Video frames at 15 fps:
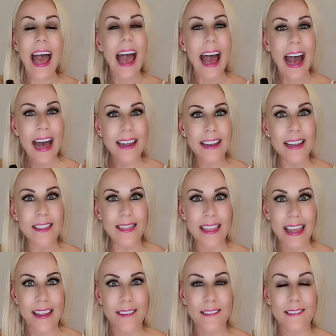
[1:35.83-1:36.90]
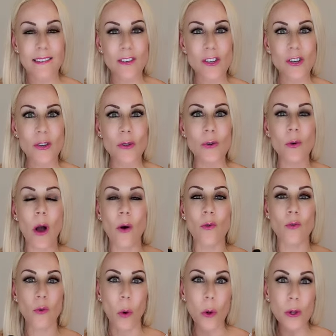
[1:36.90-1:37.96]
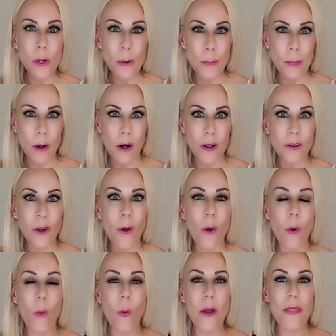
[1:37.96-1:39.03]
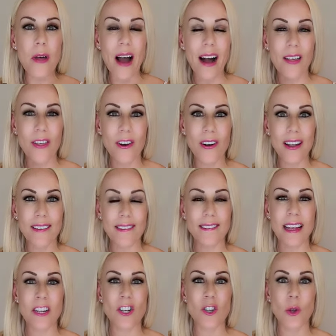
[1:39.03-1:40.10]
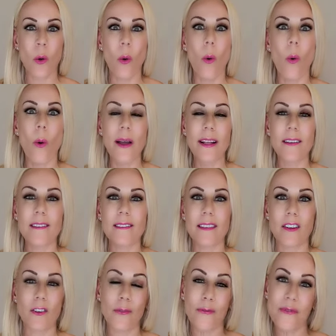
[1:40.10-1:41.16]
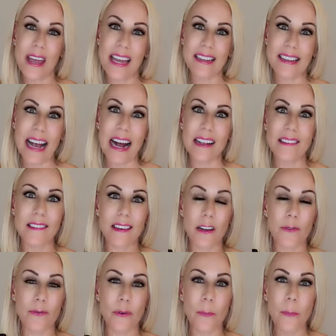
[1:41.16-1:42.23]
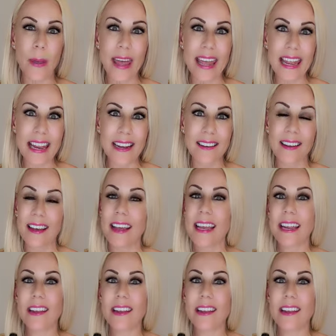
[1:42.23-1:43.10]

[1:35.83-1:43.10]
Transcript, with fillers: adding this to a roller bottle with other essential oils that are fantastic for pain